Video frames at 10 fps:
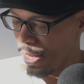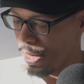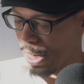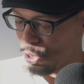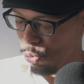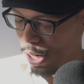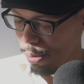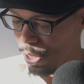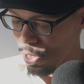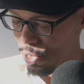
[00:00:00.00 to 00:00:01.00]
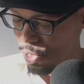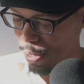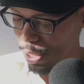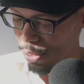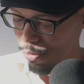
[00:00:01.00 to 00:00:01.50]
Next one up, this is
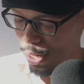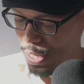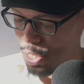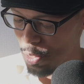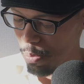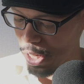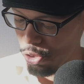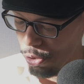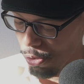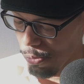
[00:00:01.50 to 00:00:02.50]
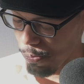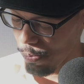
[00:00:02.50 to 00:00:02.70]
something very special.